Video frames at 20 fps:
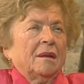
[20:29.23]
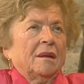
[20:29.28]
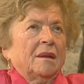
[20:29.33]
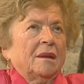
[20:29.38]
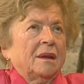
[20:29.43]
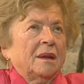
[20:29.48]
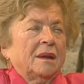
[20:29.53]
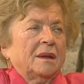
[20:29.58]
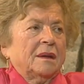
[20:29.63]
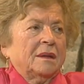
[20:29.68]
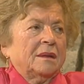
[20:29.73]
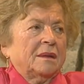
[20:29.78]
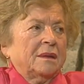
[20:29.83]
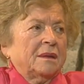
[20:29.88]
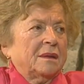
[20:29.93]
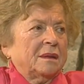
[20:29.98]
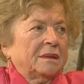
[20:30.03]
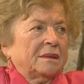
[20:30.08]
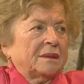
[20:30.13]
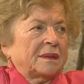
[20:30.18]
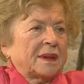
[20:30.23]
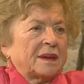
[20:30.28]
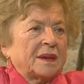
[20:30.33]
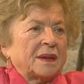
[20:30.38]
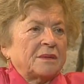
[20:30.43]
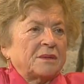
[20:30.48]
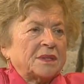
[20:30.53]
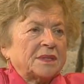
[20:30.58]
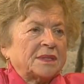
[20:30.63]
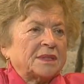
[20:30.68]
and they
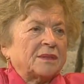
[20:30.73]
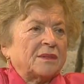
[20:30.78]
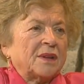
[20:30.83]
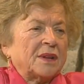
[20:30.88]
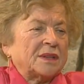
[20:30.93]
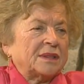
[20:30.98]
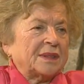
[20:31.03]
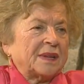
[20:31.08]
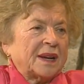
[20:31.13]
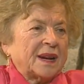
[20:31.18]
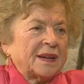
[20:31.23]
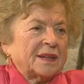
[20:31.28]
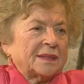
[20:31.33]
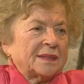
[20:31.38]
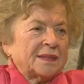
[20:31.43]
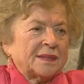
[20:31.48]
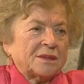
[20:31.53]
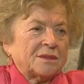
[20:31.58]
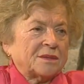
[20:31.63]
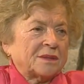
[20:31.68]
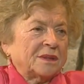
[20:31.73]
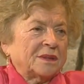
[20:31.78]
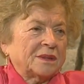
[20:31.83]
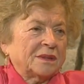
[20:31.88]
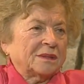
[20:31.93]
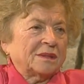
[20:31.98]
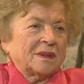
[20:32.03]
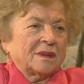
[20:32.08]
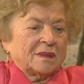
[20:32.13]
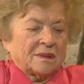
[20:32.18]
give us one dress you
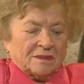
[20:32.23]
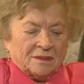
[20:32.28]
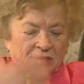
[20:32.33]
couldn't uh,